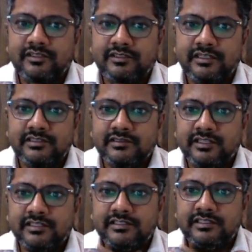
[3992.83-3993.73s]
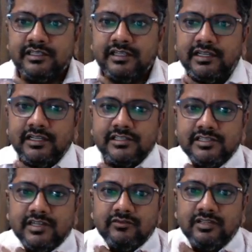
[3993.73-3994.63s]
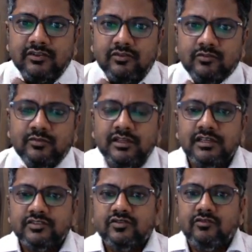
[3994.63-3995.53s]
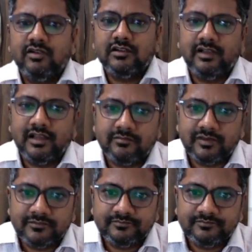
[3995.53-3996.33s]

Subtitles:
this is increases down the group, so what will happen?